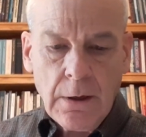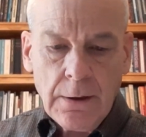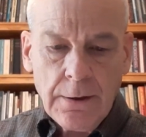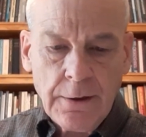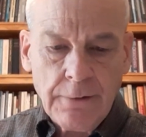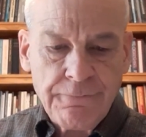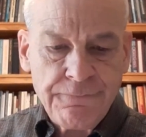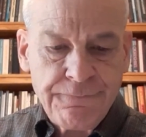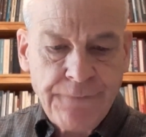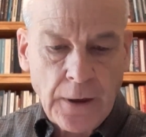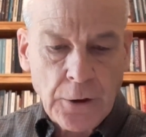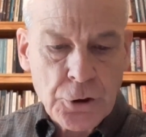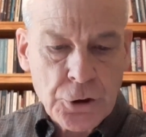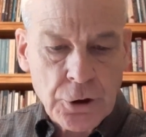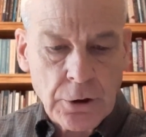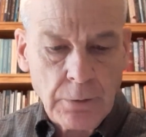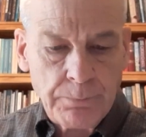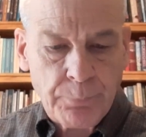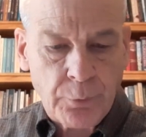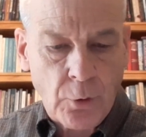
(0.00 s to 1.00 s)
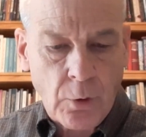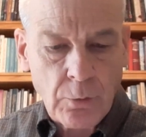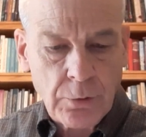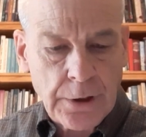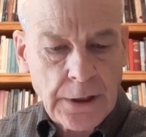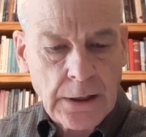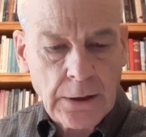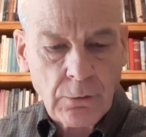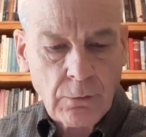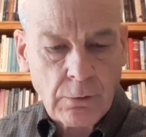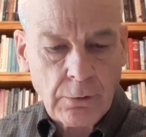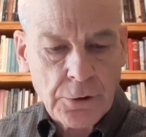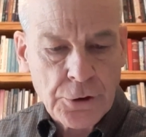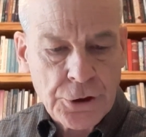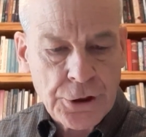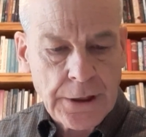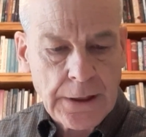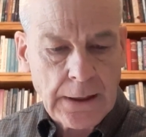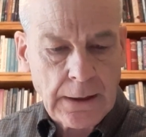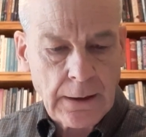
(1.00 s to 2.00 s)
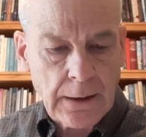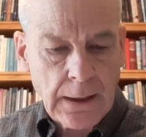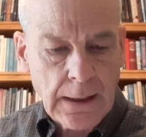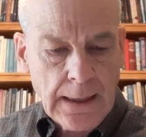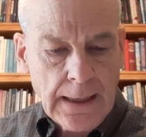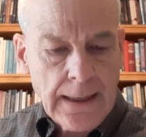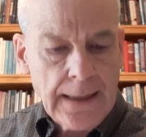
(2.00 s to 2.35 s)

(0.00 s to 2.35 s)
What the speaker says: the functional protein or gene,